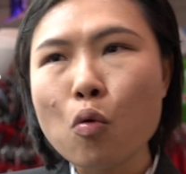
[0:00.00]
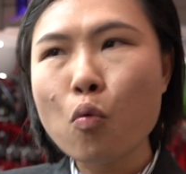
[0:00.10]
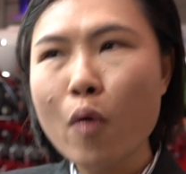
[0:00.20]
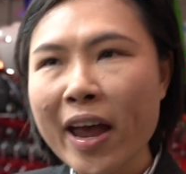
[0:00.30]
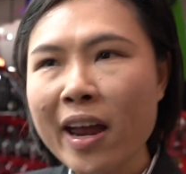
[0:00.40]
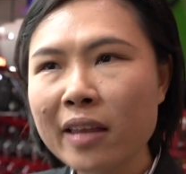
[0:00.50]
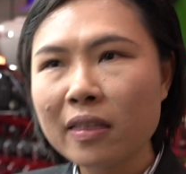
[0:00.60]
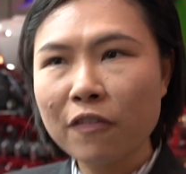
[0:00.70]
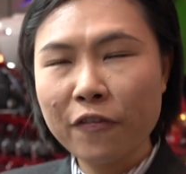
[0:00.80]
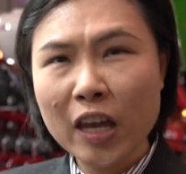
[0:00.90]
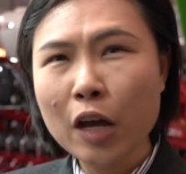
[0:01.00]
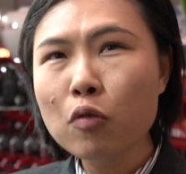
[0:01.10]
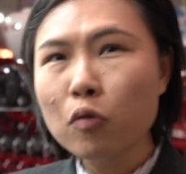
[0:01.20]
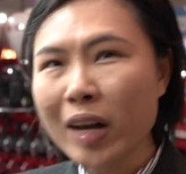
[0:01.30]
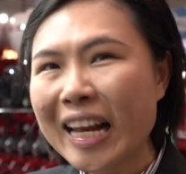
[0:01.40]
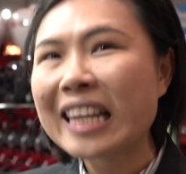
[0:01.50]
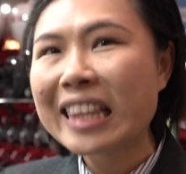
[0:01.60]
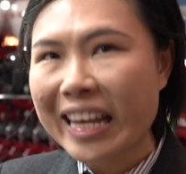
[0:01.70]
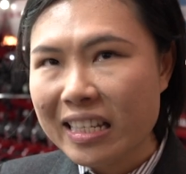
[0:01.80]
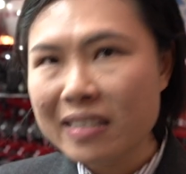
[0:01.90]
where the field really
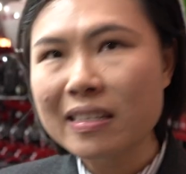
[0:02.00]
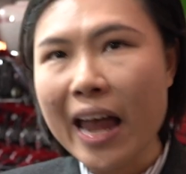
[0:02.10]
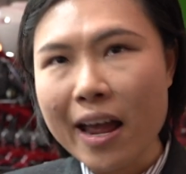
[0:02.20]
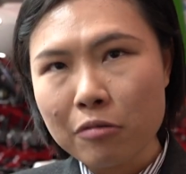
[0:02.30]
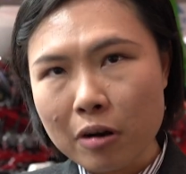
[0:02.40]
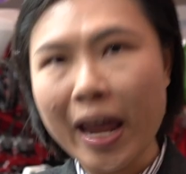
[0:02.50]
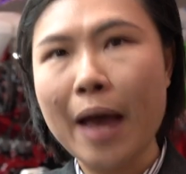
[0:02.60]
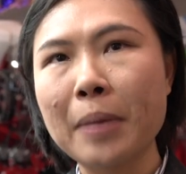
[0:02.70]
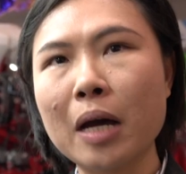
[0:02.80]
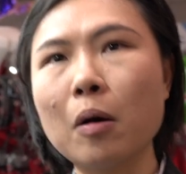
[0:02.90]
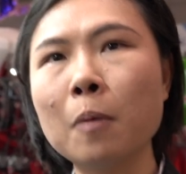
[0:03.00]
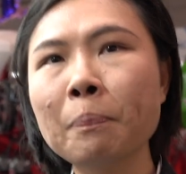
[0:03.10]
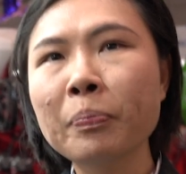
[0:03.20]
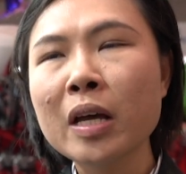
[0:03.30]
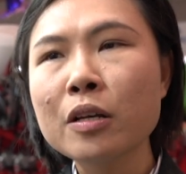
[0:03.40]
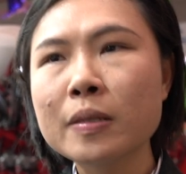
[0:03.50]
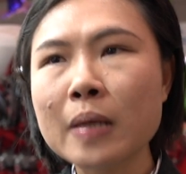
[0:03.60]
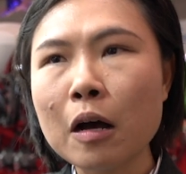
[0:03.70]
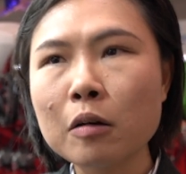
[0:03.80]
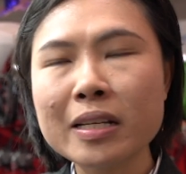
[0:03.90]
needs the agrochemical.
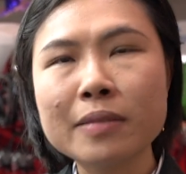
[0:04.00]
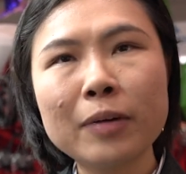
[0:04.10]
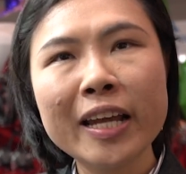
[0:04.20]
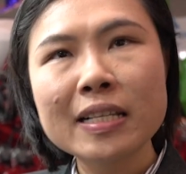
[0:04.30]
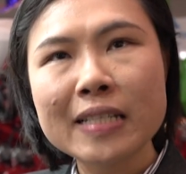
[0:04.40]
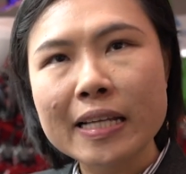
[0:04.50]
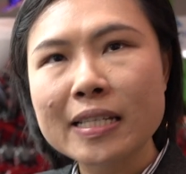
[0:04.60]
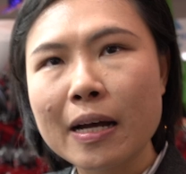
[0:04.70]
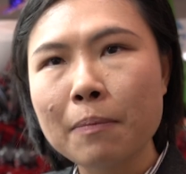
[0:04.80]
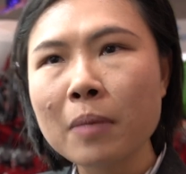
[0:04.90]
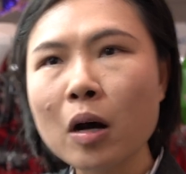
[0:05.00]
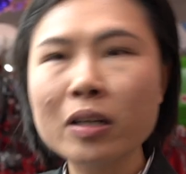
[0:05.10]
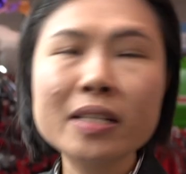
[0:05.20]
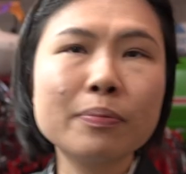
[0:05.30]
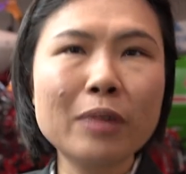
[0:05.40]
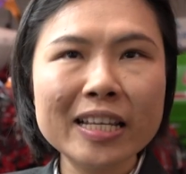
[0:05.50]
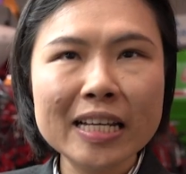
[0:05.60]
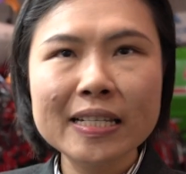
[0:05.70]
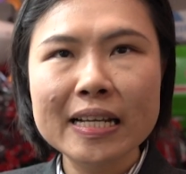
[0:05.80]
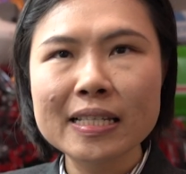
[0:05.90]
So the spraying system or the
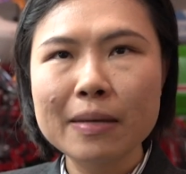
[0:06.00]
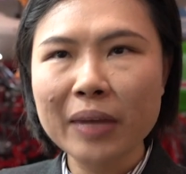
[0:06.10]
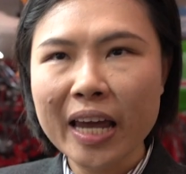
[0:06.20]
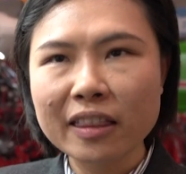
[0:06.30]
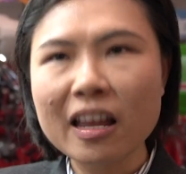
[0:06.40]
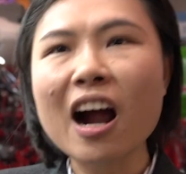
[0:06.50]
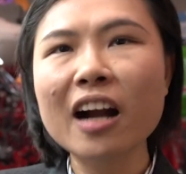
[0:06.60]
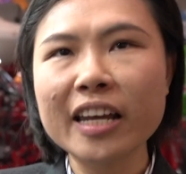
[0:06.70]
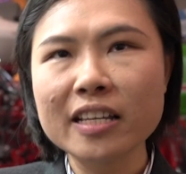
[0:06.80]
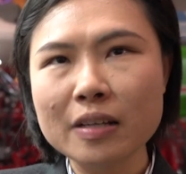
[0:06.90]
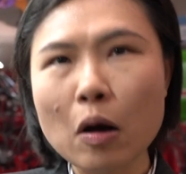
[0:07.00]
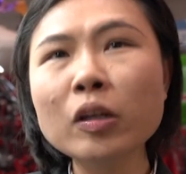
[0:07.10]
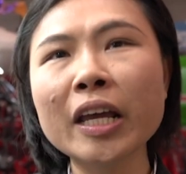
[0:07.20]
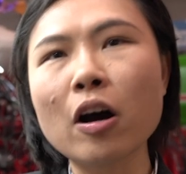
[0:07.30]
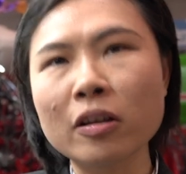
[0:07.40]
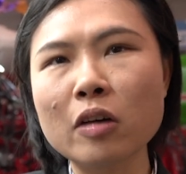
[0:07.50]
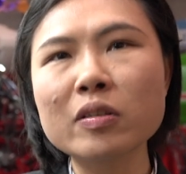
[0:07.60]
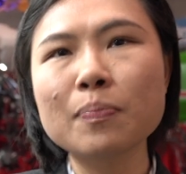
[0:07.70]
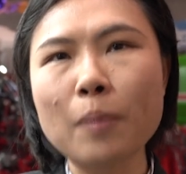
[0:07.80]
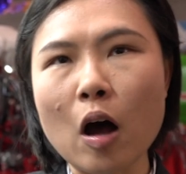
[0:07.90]
spreading system can target only on
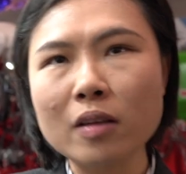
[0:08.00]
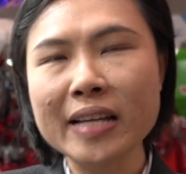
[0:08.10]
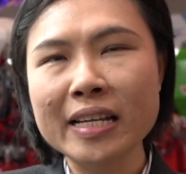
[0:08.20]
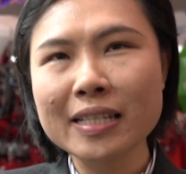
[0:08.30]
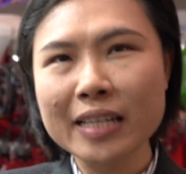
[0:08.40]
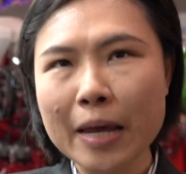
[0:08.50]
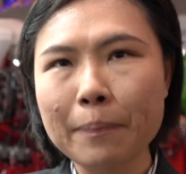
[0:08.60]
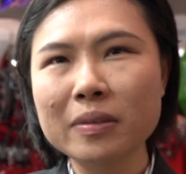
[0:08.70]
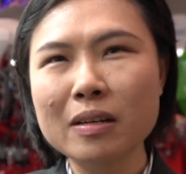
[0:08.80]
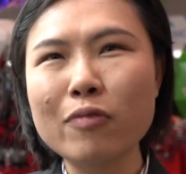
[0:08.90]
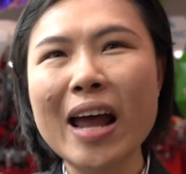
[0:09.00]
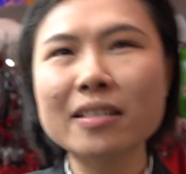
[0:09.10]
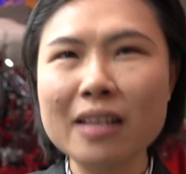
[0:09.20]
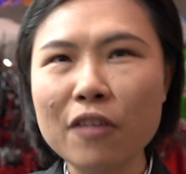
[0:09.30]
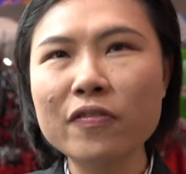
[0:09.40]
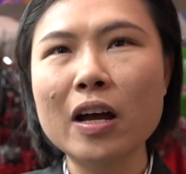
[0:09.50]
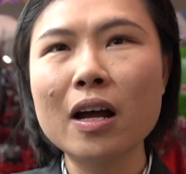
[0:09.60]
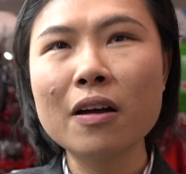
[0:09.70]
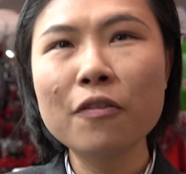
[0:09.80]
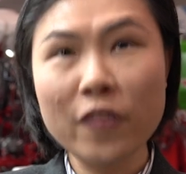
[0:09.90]
those spots and skip the rest of
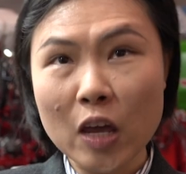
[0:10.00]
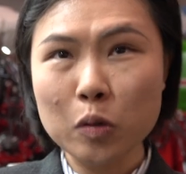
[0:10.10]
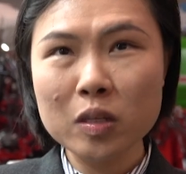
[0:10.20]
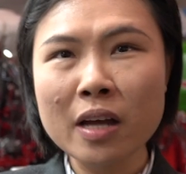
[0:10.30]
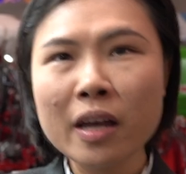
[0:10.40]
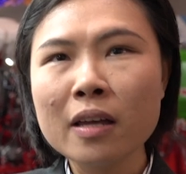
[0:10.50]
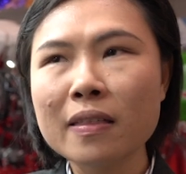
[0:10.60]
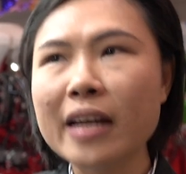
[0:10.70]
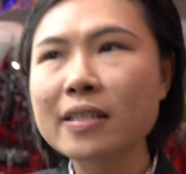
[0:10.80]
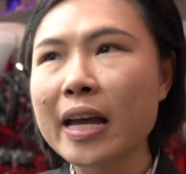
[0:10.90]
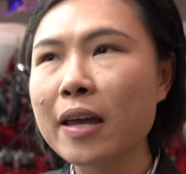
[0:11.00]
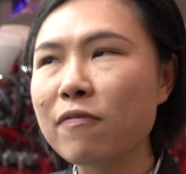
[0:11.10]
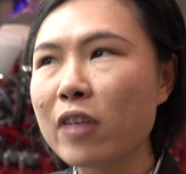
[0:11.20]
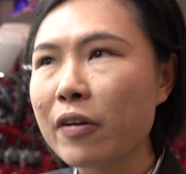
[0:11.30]
the field. That's a